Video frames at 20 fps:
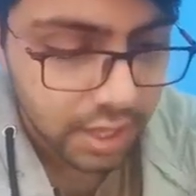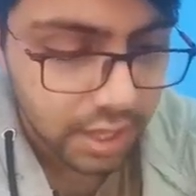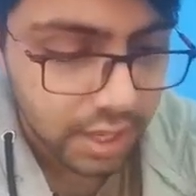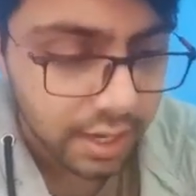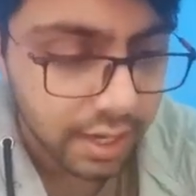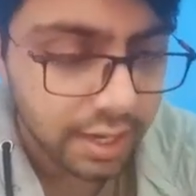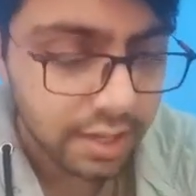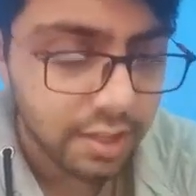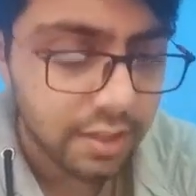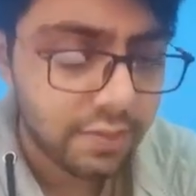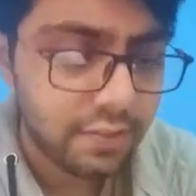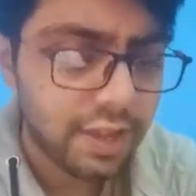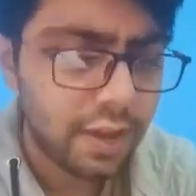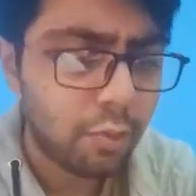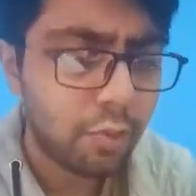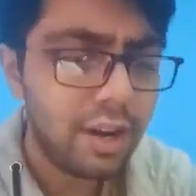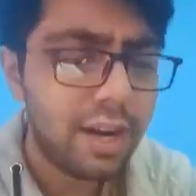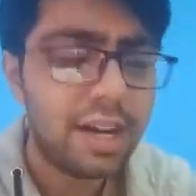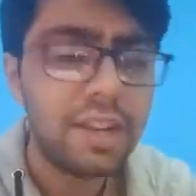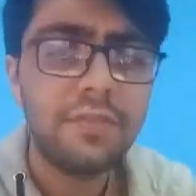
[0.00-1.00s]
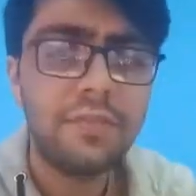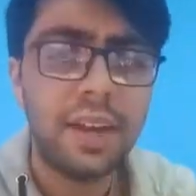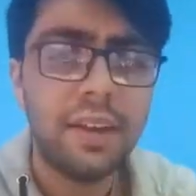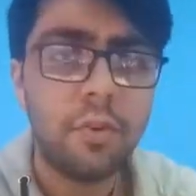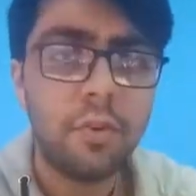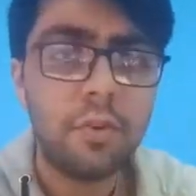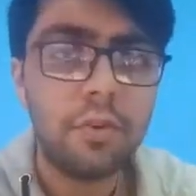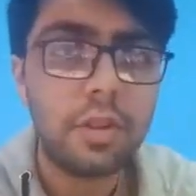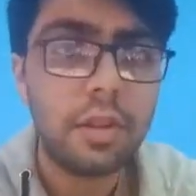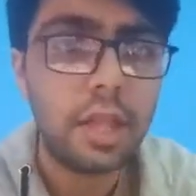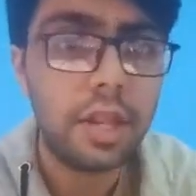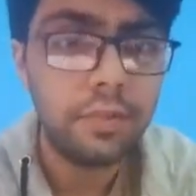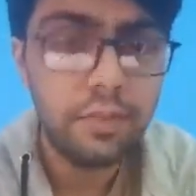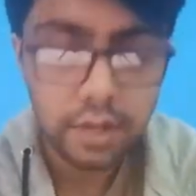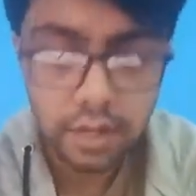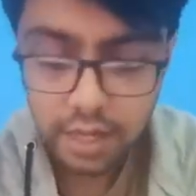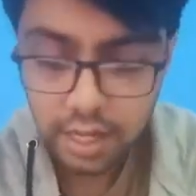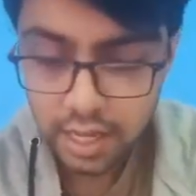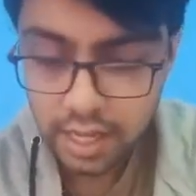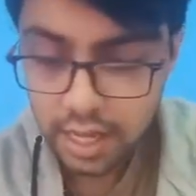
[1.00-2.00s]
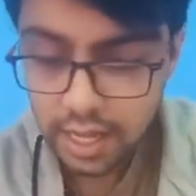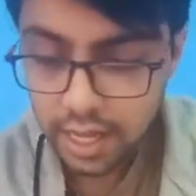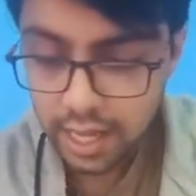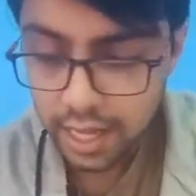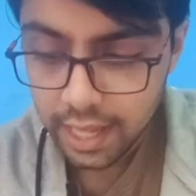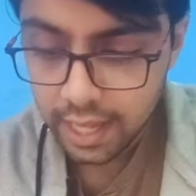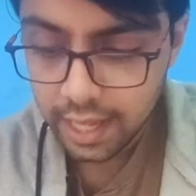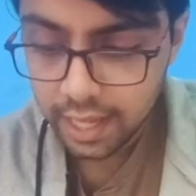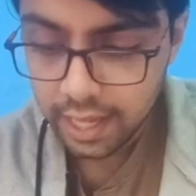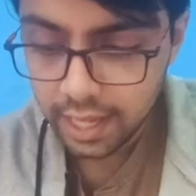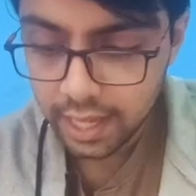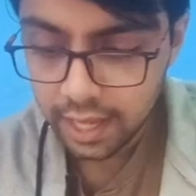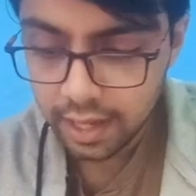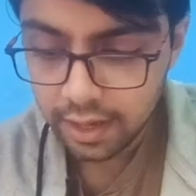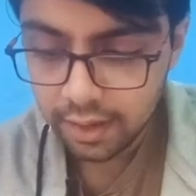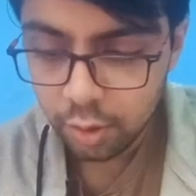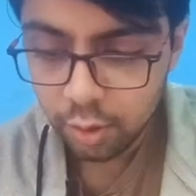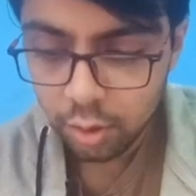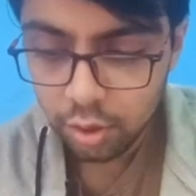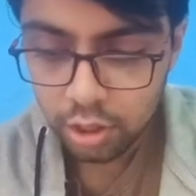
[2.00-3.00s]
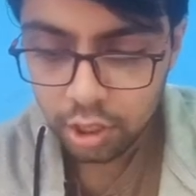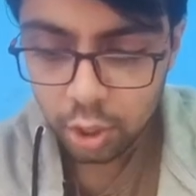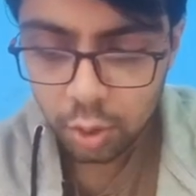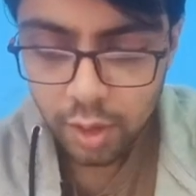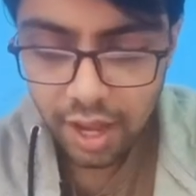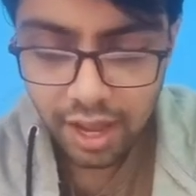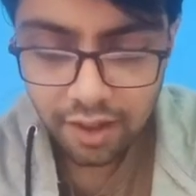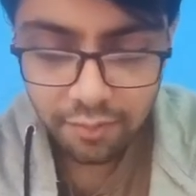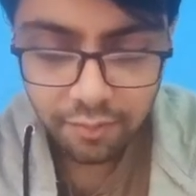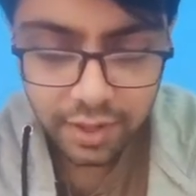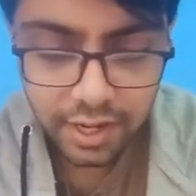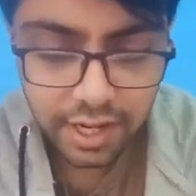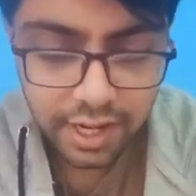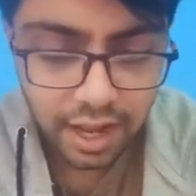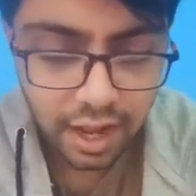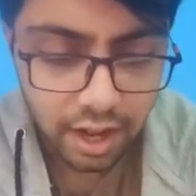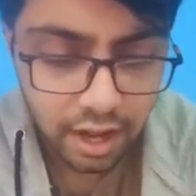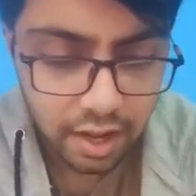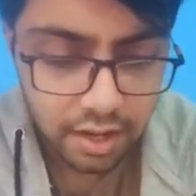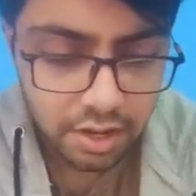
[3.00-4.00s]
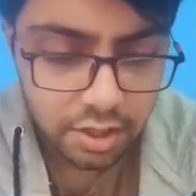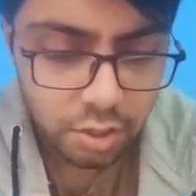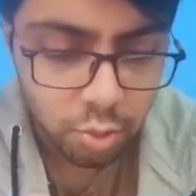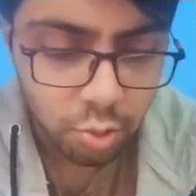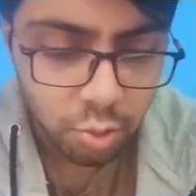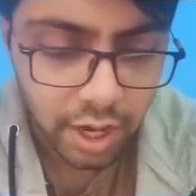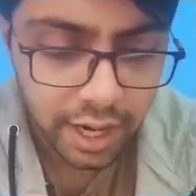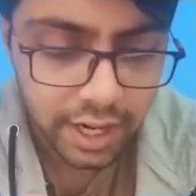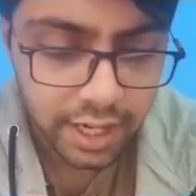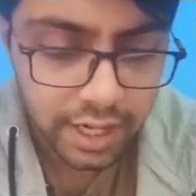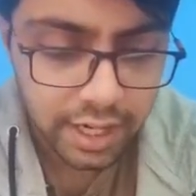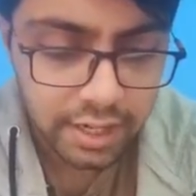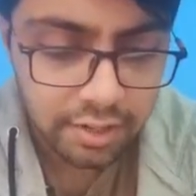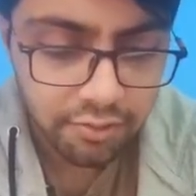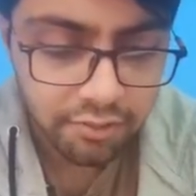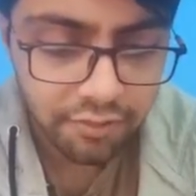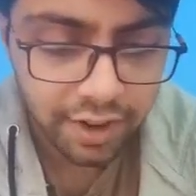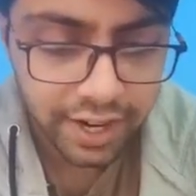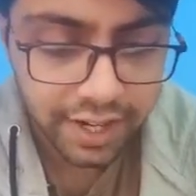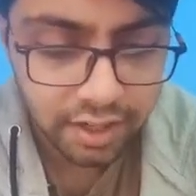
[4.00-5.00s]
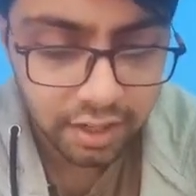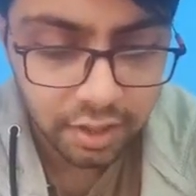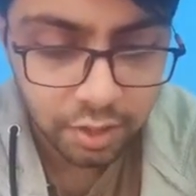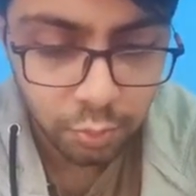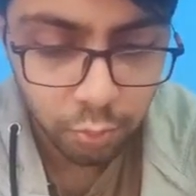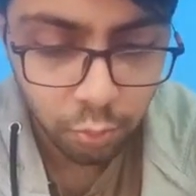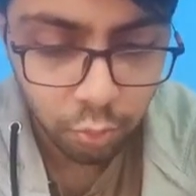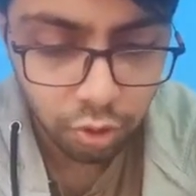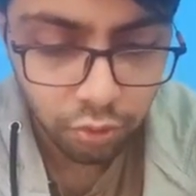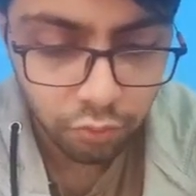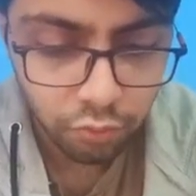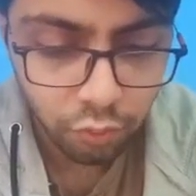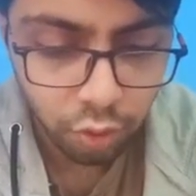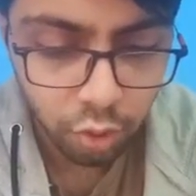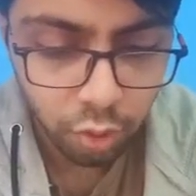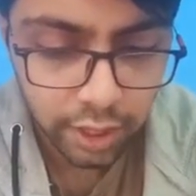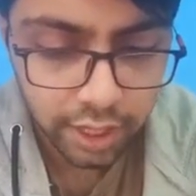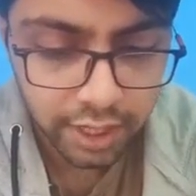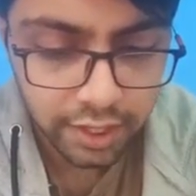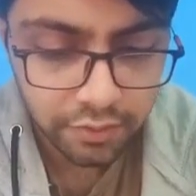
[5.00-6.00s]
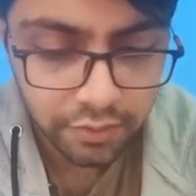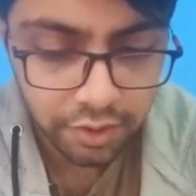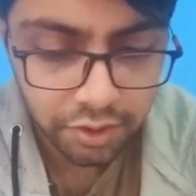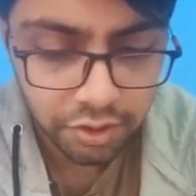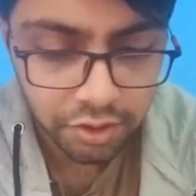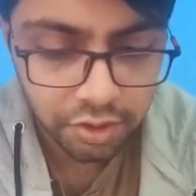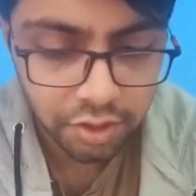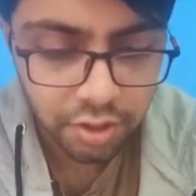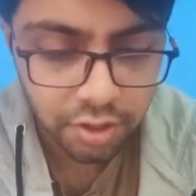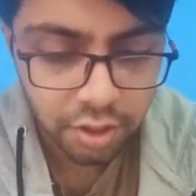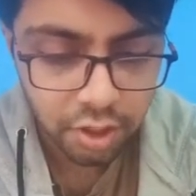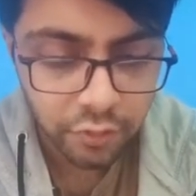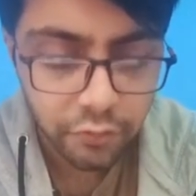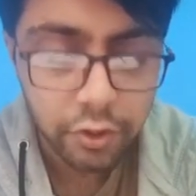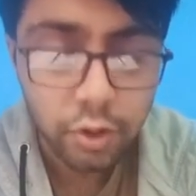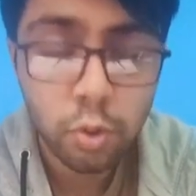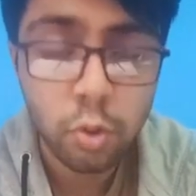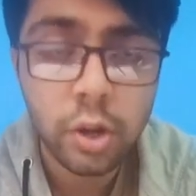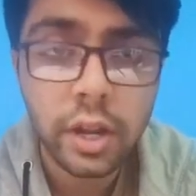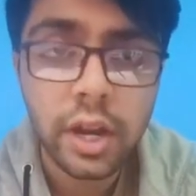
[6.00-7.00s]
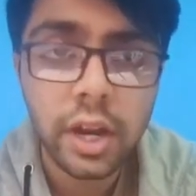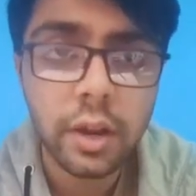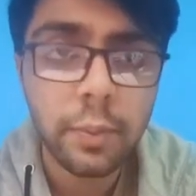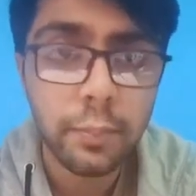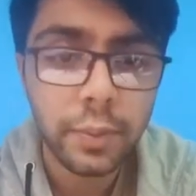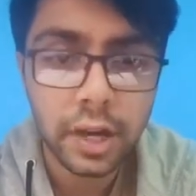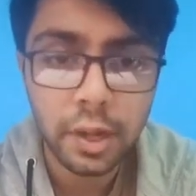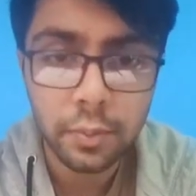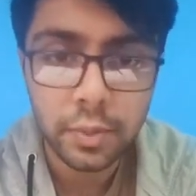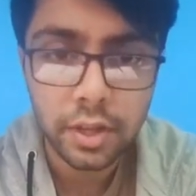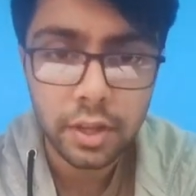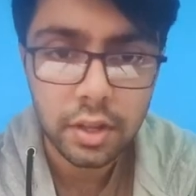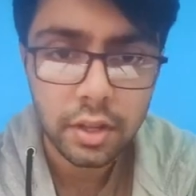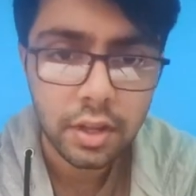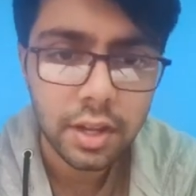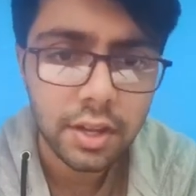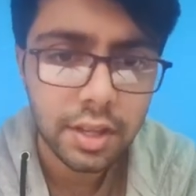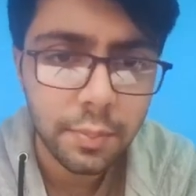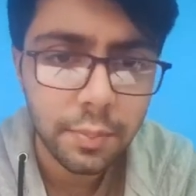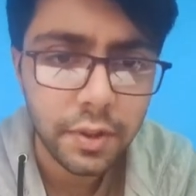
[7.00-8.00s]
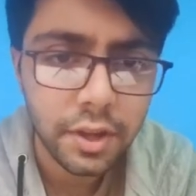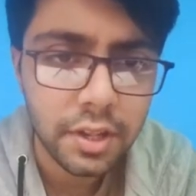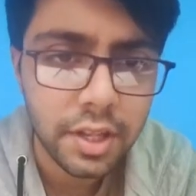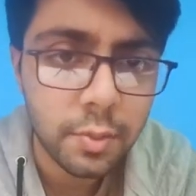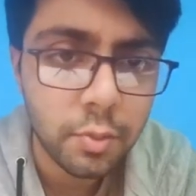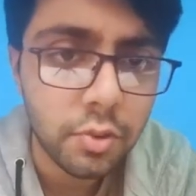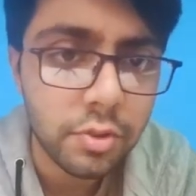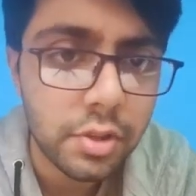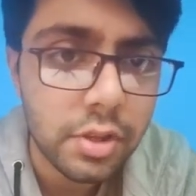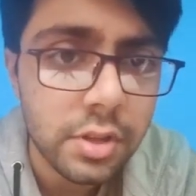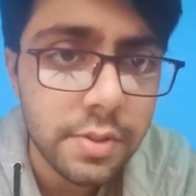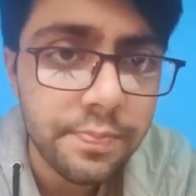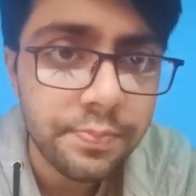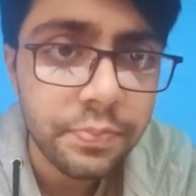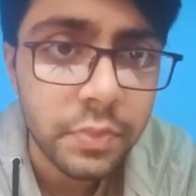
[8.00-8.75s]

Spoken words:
Next, we have only 5 questions left. You have been asked to write the final report following investigation of a cholera epidemic. It's a PSM question.